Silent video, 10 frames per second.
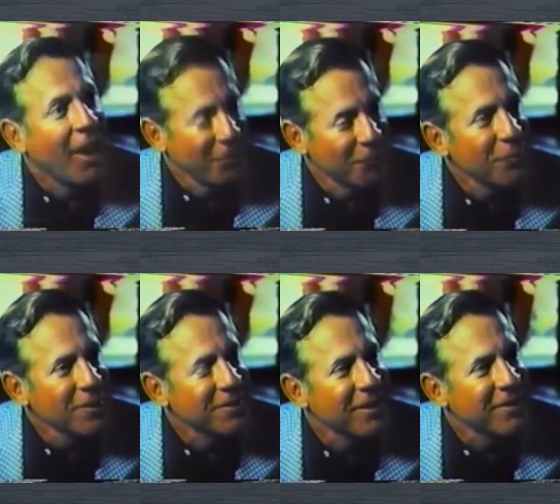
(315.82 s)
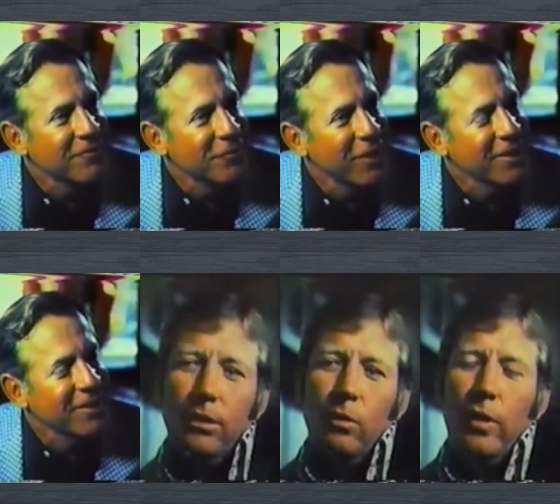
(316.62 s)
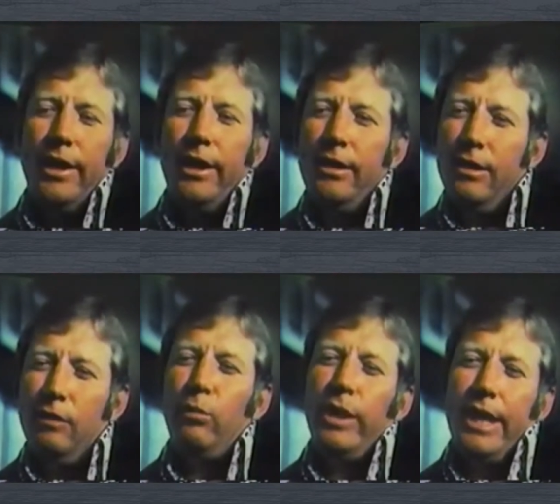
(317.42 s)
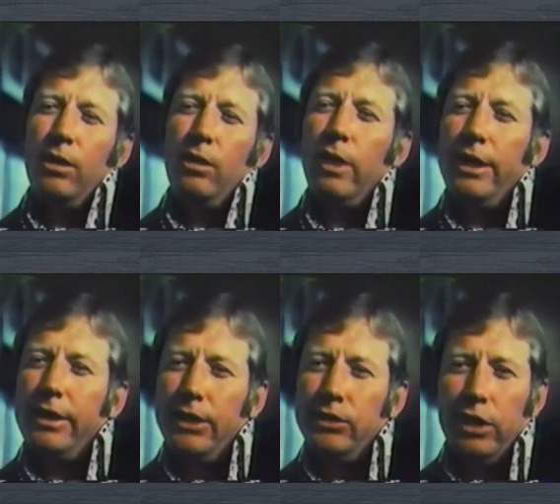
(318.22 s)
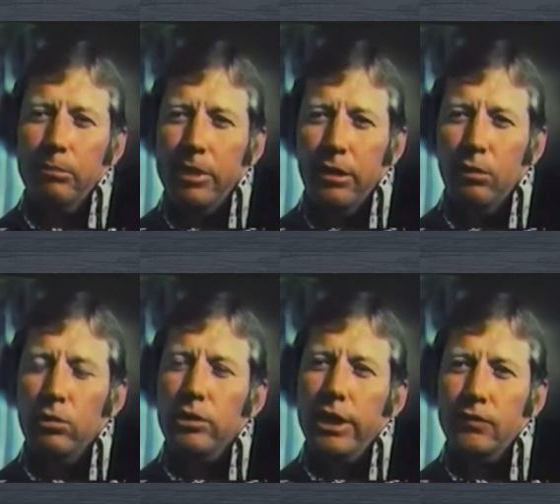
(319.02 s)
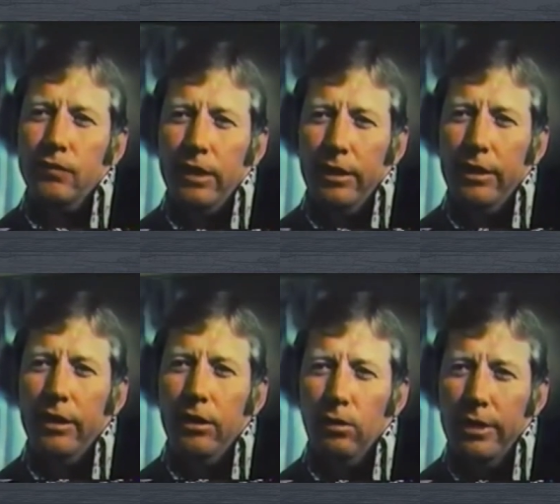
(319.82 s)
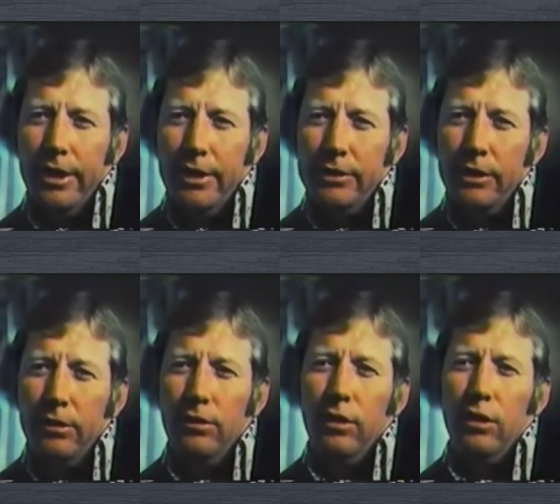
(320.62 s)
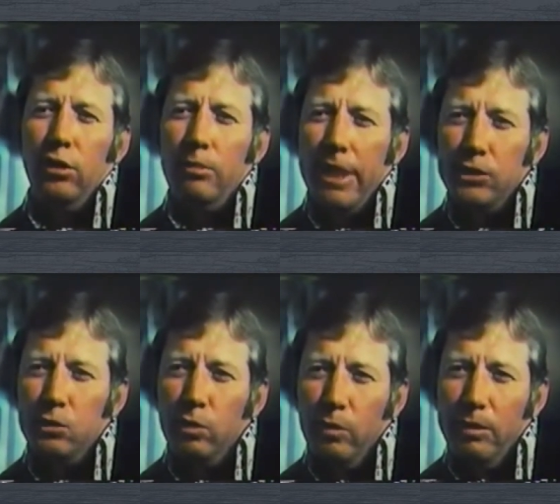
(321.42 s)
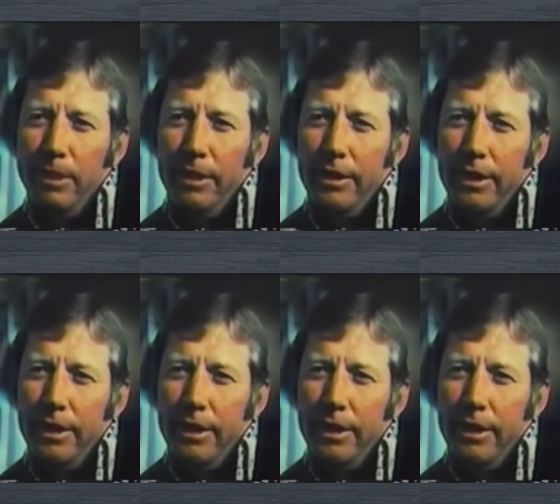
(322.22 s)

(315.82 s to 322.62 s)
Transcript: And it really tastes great. Whitey, if we'd had a great tasting beer that was less filling in the old days, can you imagine where we'd be